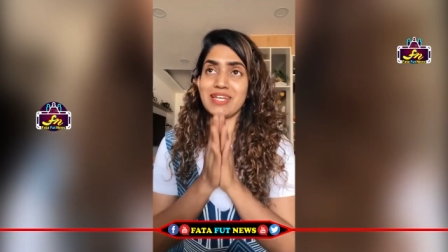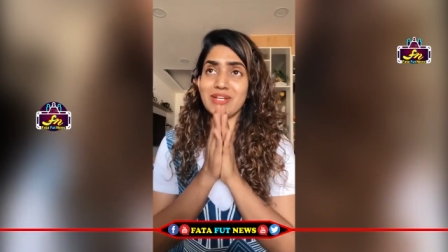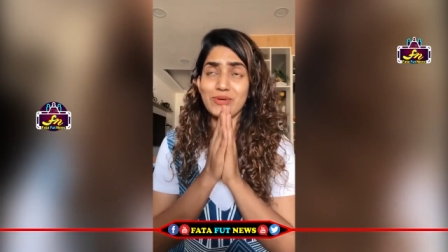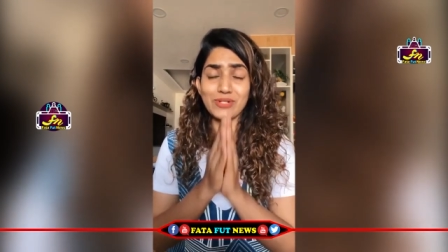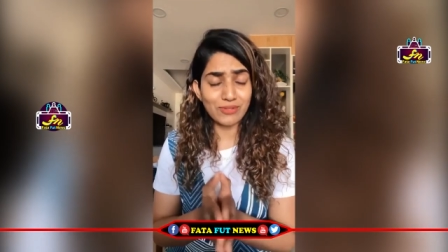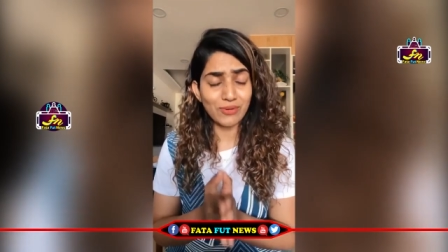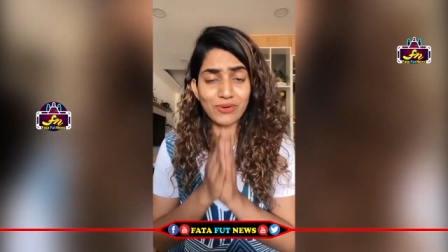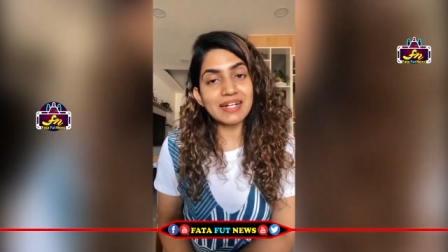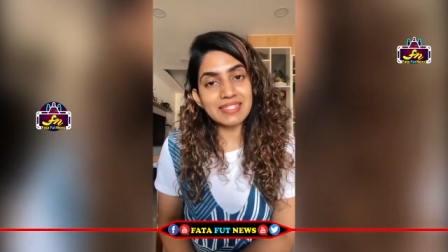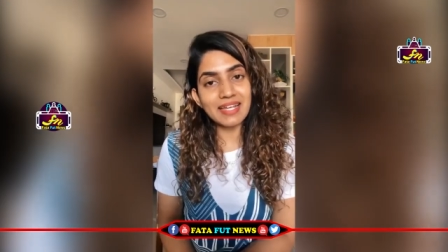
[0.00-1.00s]
And also
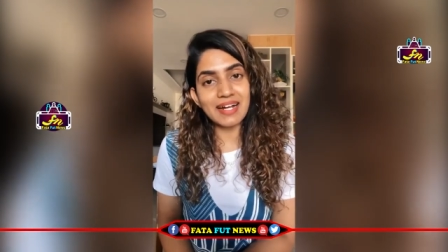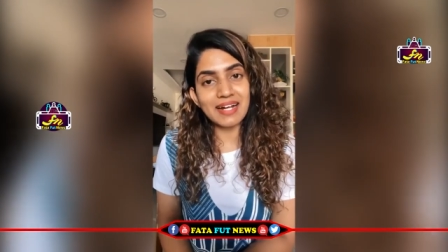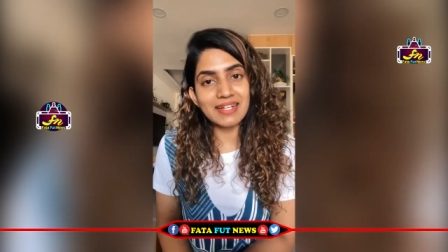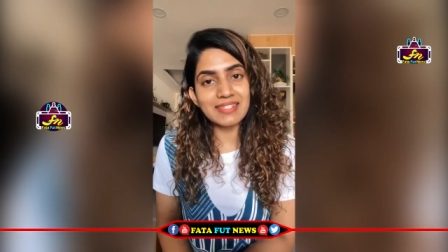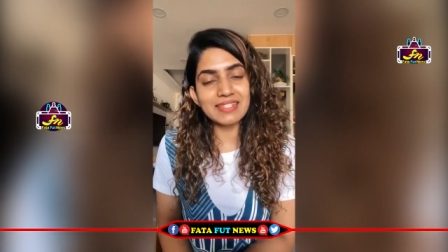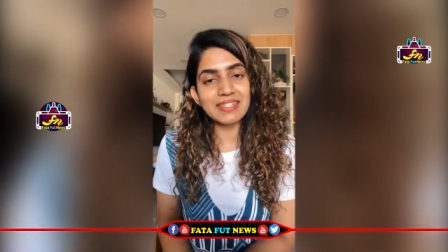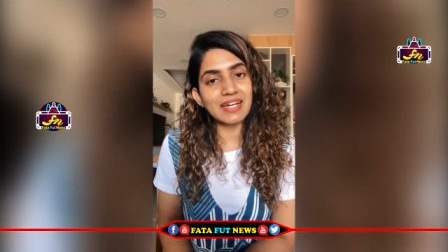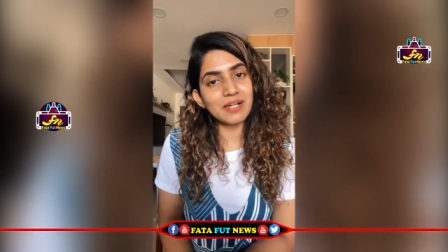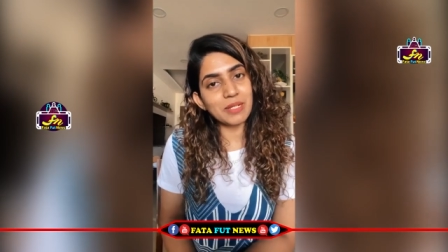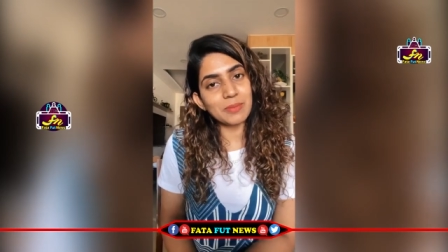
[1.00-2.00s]
all the team members,
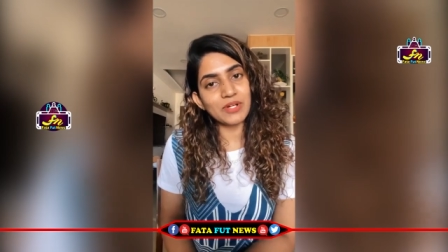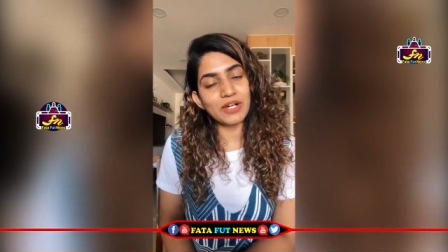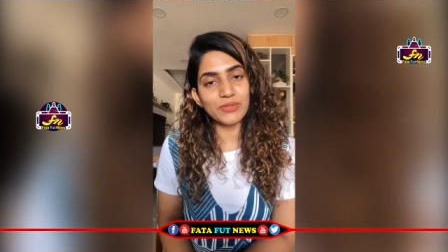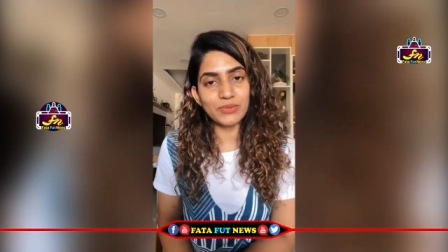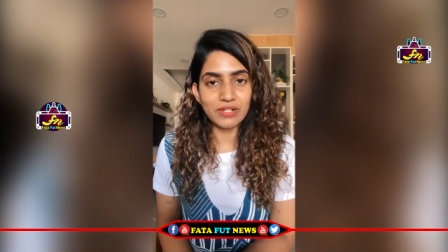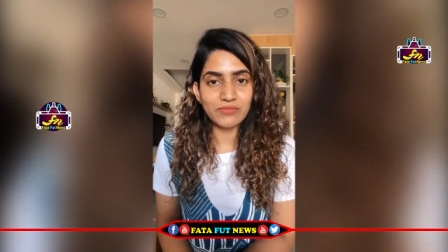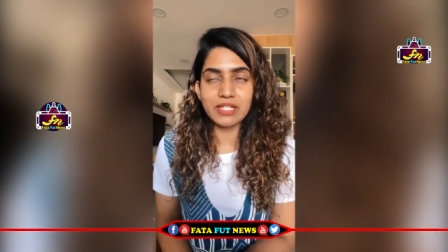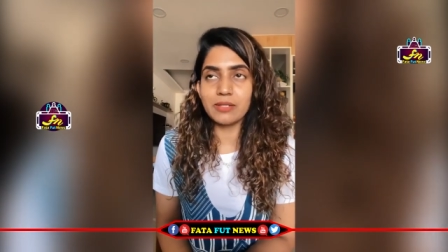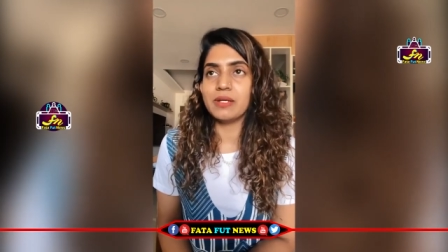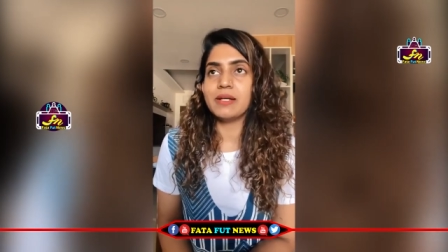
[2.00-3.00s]
uh,
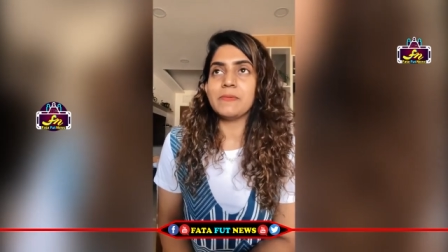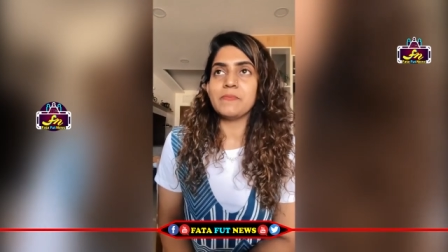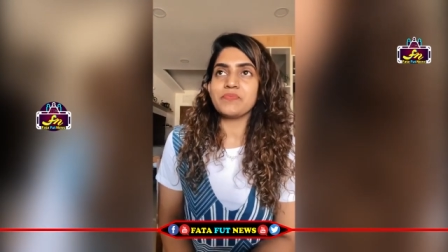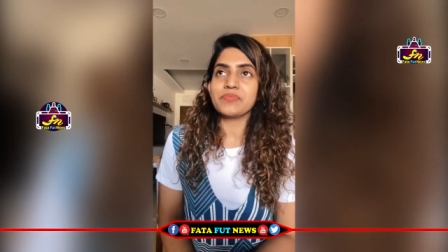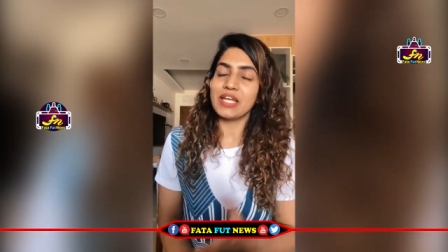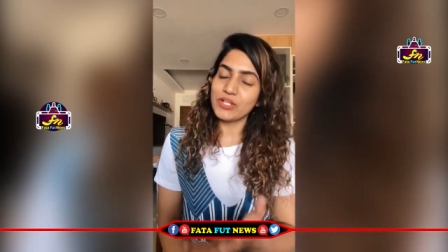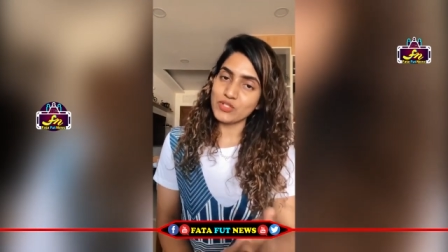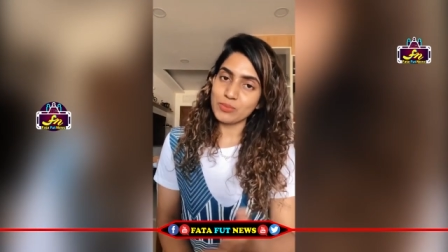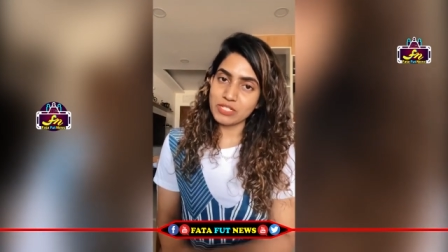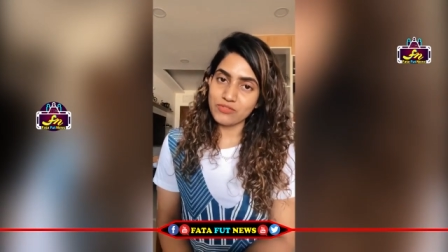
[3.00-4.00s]
mainly
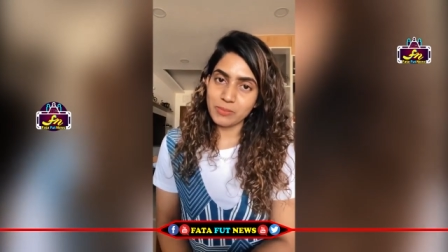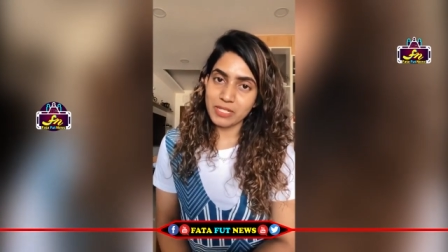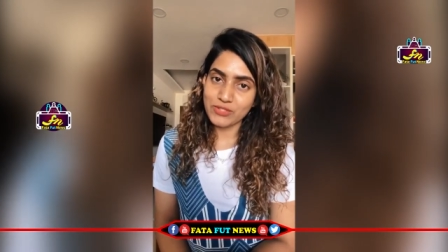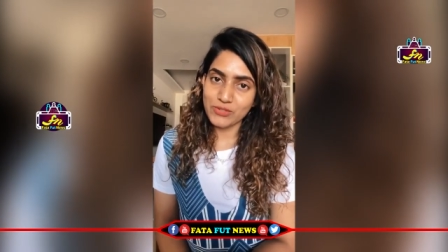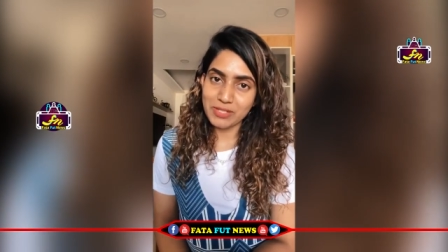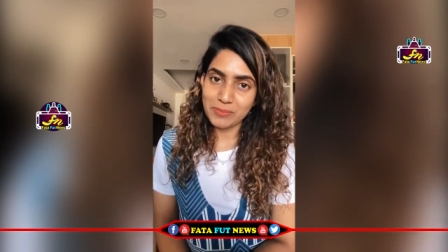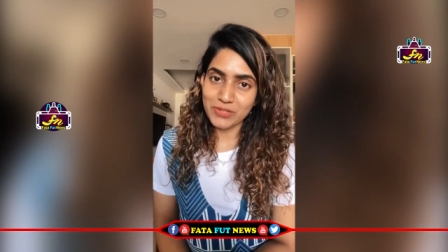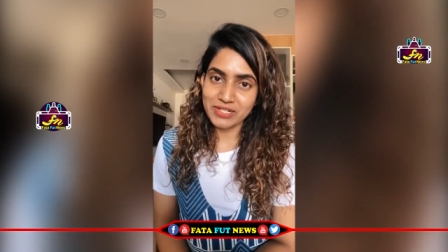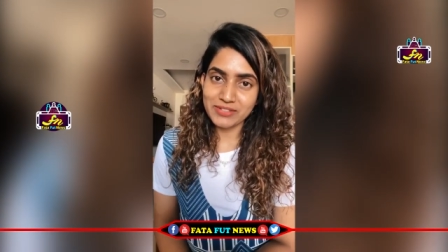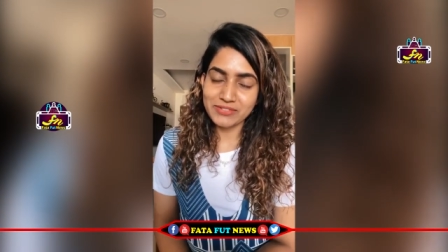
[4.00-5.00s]
uh, Satya,
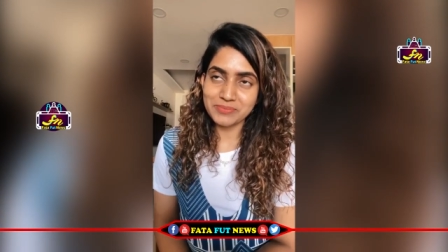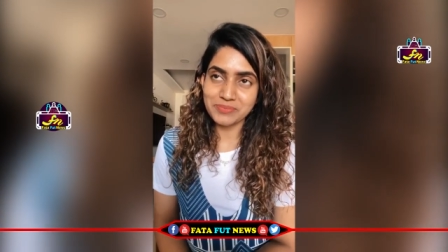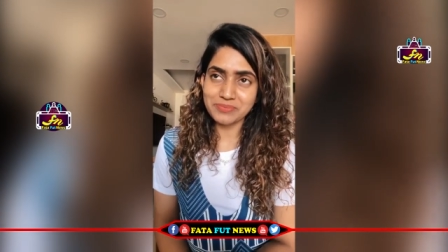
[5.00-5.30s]
Pavan,